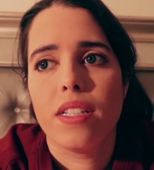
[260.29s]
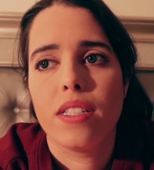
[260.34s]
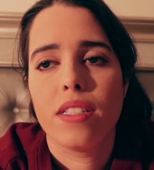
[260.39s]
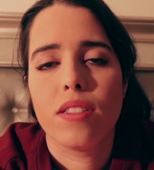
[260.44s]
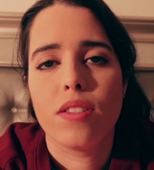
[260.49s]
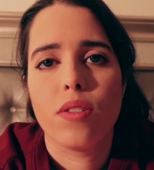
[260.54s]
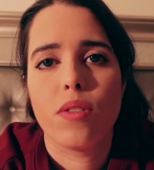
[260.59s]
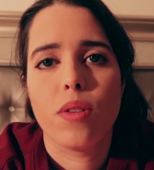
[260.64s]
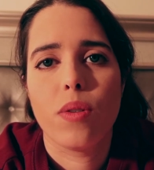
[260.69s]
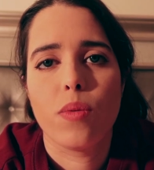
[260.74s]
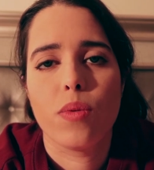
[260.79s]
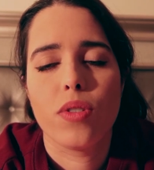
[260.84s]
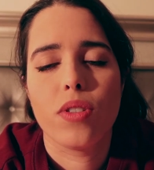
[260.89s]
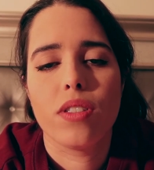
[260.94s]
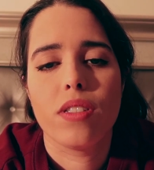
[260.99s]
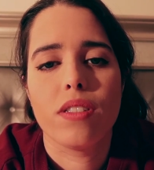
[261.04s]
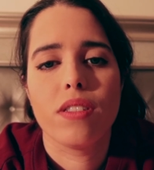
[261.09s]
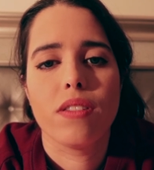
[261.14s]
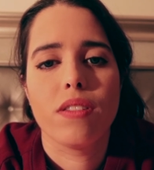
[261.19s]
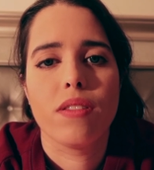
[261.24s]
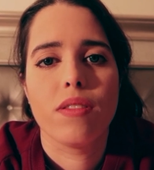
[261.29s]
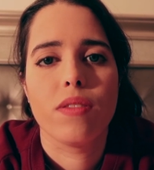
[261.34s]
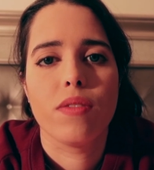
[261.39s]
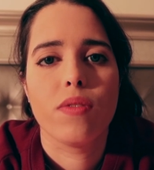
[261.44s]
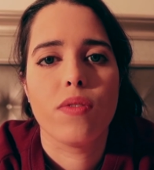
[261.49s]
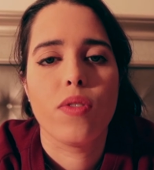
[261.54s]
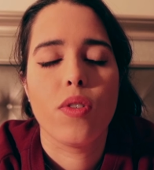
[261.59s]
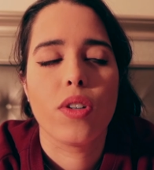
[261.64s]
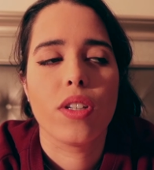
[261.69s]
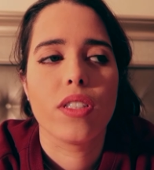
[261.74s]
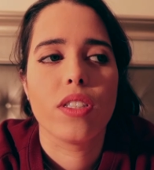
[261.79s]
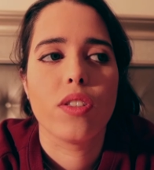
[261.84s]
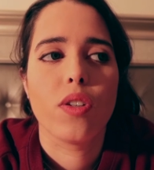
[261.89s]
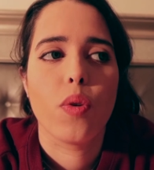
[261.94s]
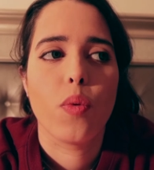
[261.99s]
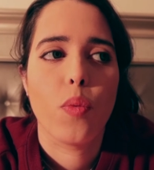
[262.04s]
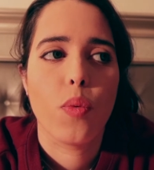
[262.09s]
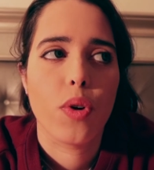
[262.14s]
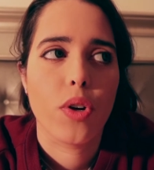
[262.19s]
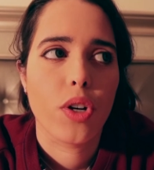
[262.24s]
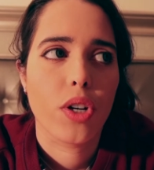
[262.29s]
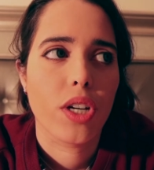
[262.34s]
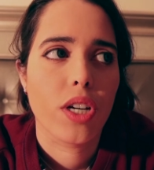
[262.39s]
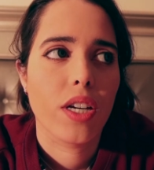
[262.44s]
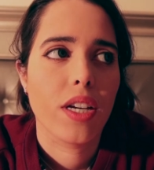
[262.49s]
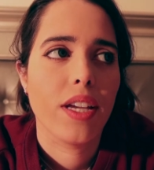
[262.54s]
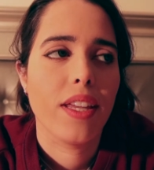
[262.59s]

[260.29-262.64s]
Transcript: So I was focusing on work,